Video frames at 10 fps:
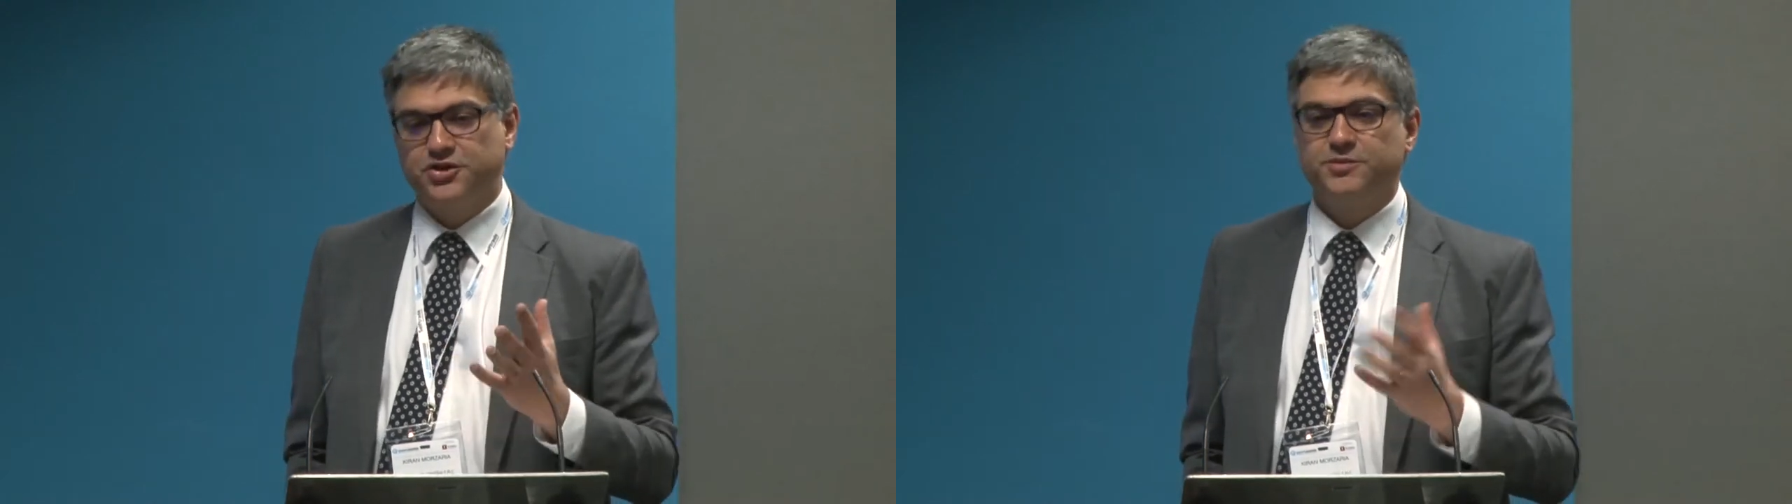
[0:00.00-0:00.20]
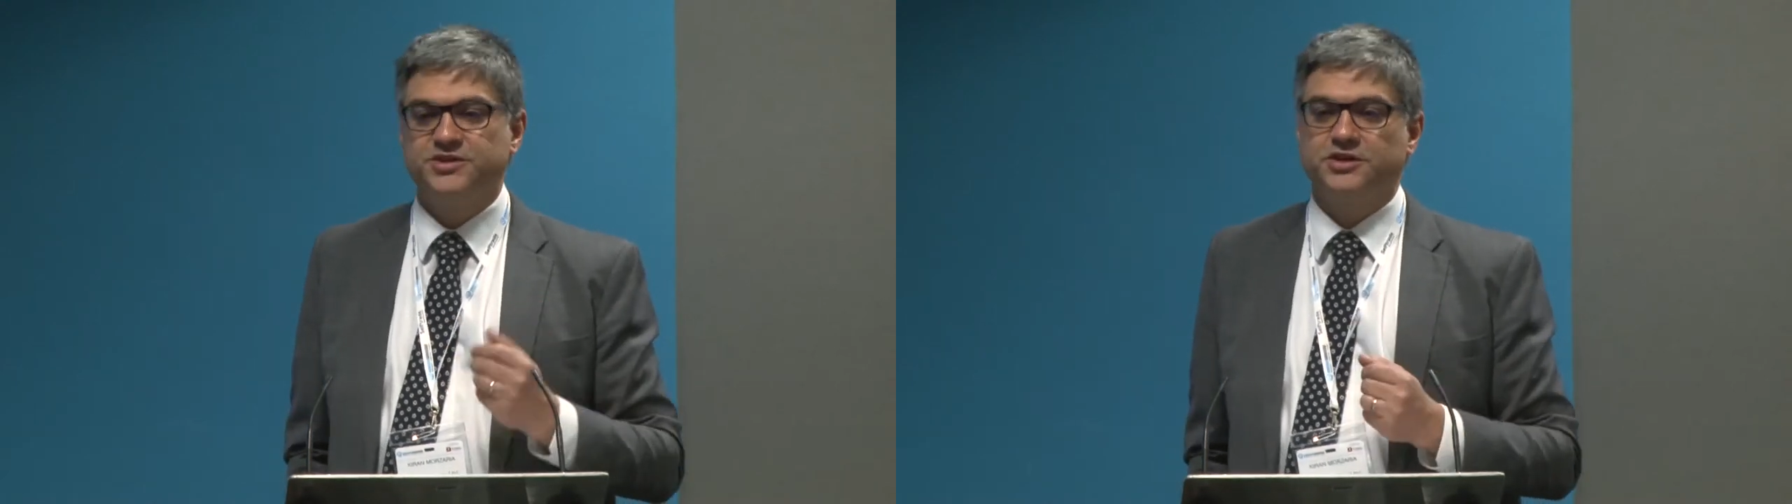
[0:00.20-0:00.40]

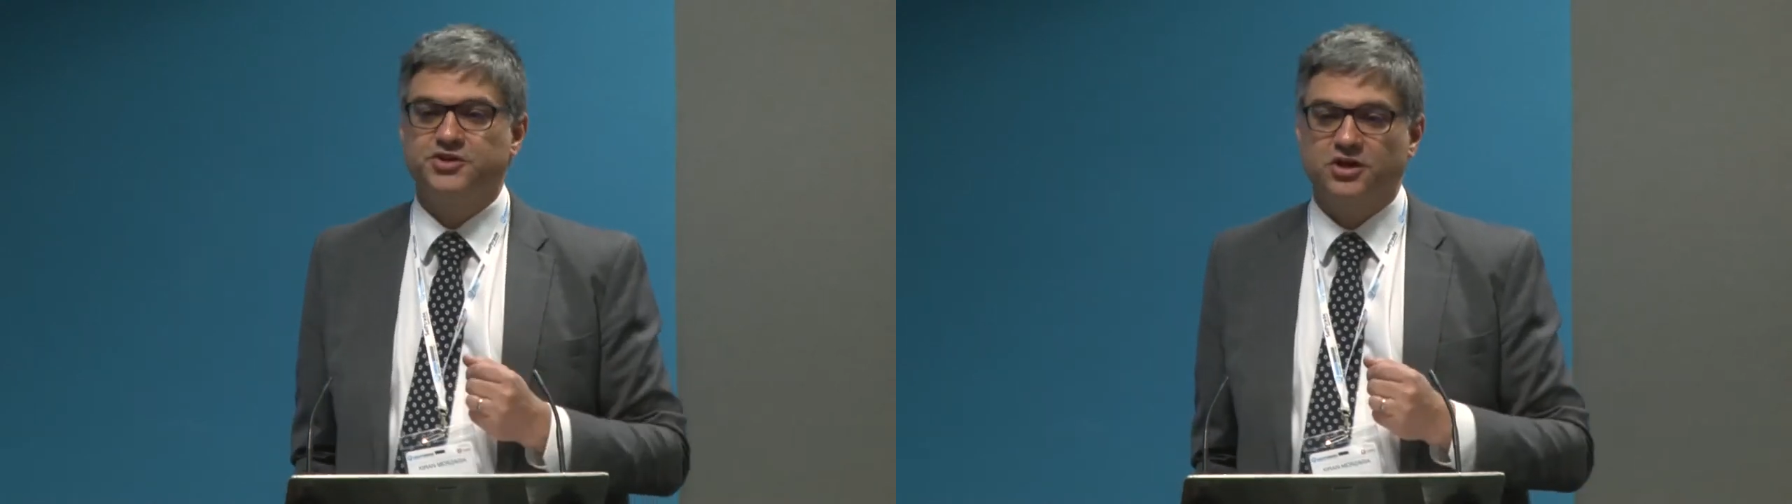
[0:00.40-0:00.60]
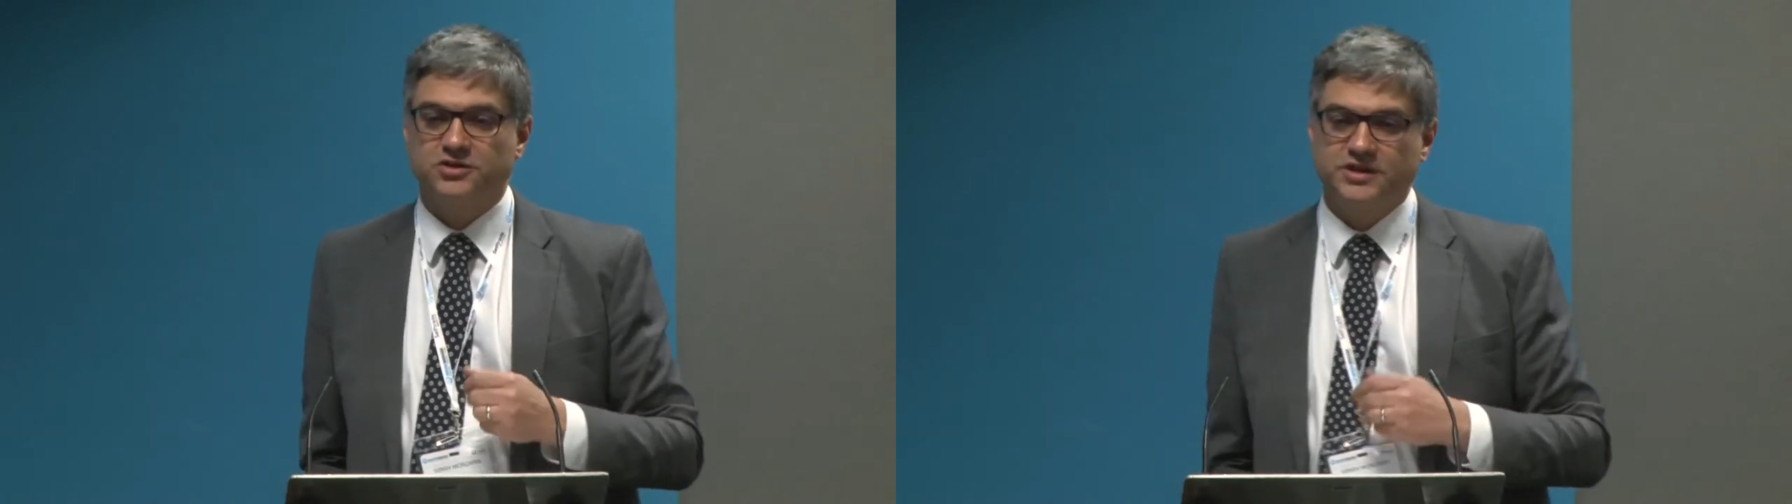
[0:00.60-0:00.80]
2%
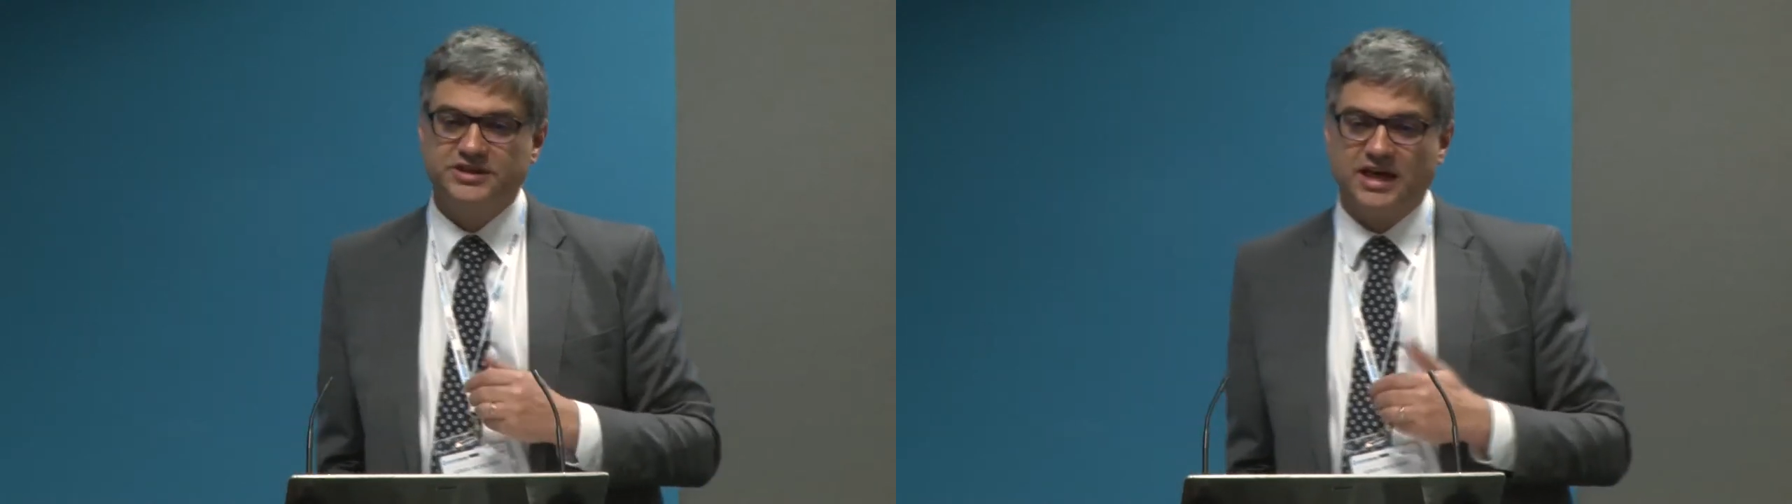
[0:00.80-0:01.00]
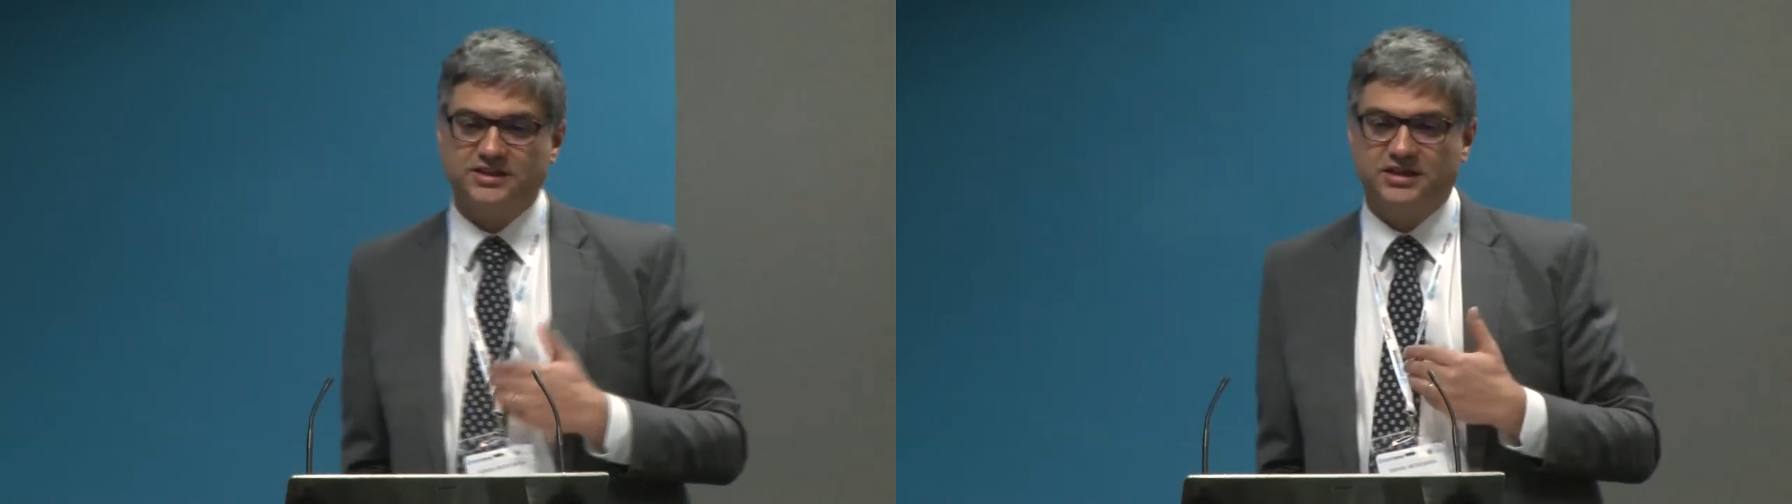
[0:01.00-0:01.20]
chance of
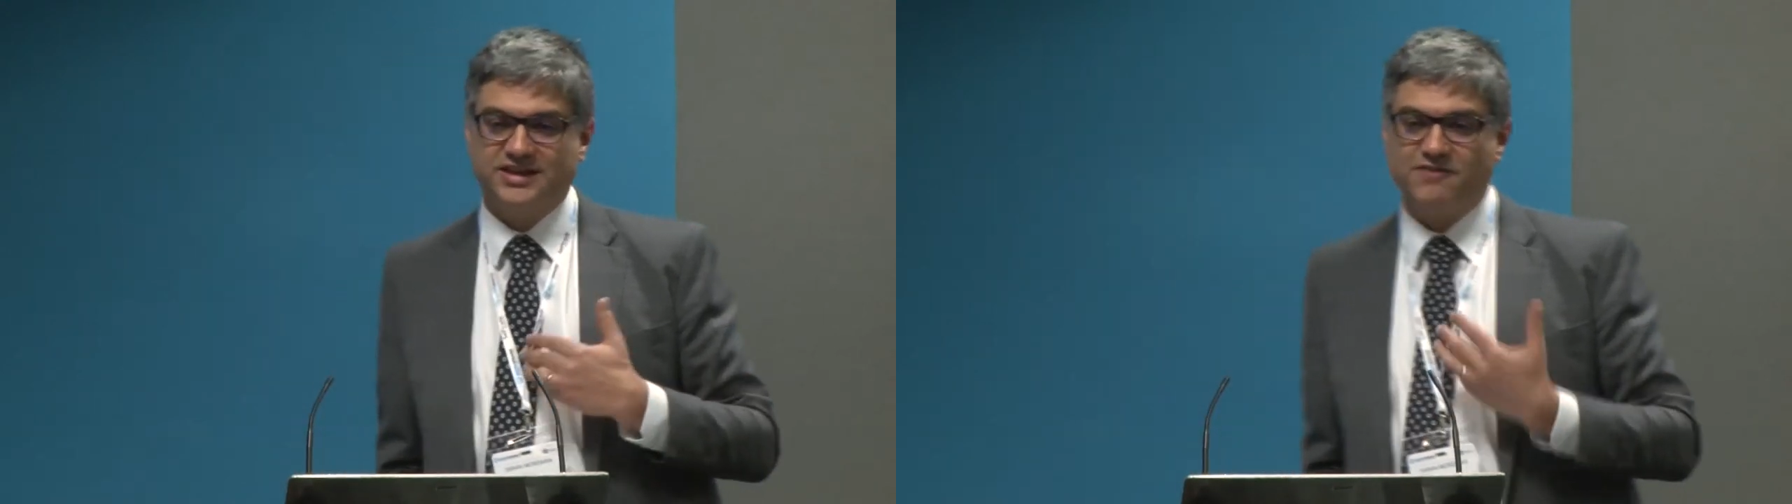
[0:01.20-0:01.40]
these assets